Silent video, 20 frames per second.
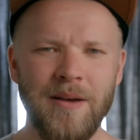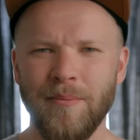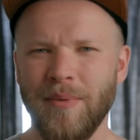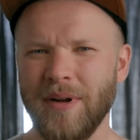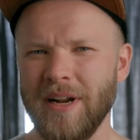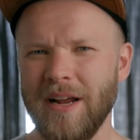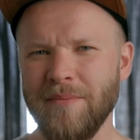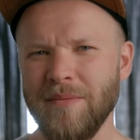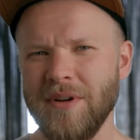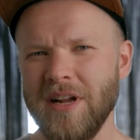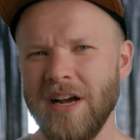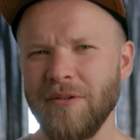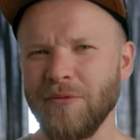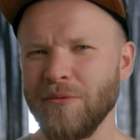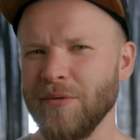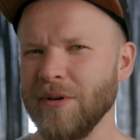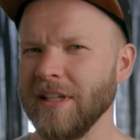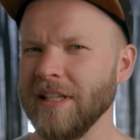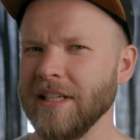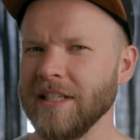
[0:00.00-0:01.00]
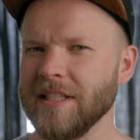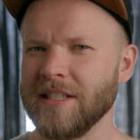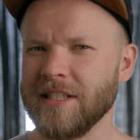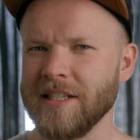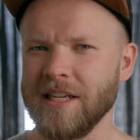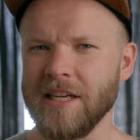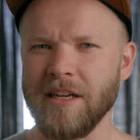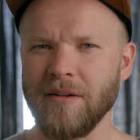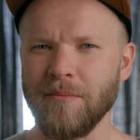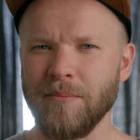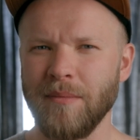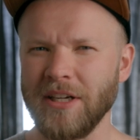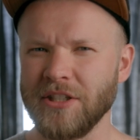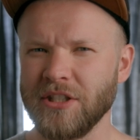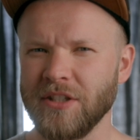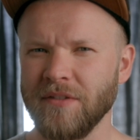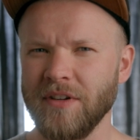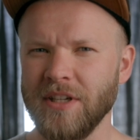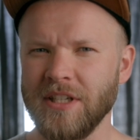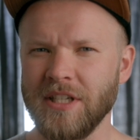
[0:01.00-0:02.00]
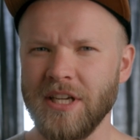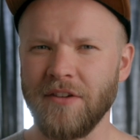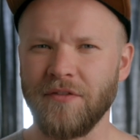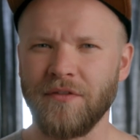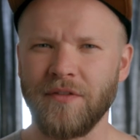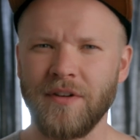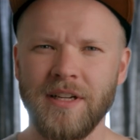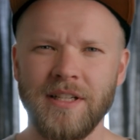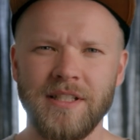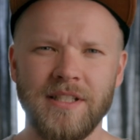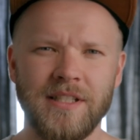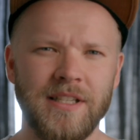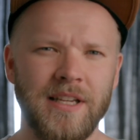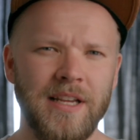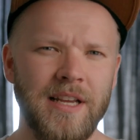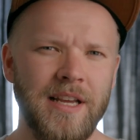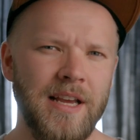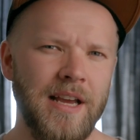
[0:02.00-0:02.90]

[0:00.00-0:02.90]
but I'm not really seeing much of a difference.